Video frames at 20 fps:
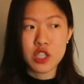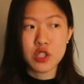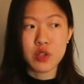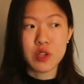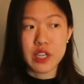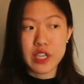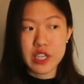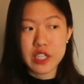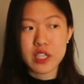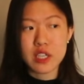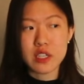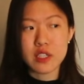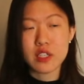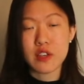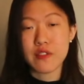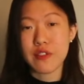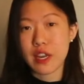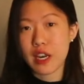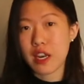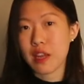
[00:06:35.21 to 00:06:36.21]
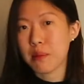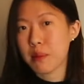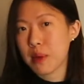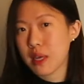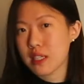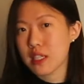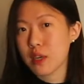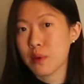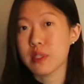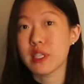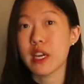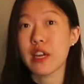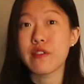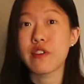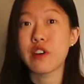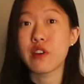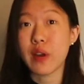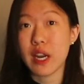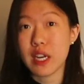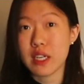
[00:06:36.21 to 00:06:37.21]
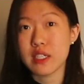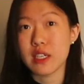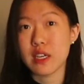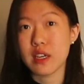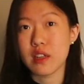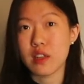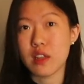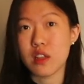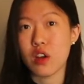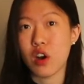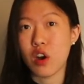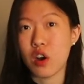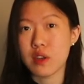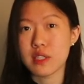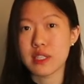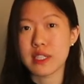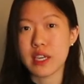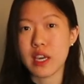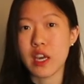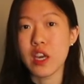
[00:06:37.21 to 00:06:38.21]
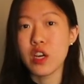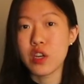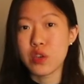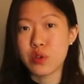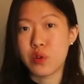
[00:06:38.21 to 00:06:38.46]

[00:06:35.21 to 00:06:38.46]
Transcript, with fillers: traditions of eating meat that we take for granted and all the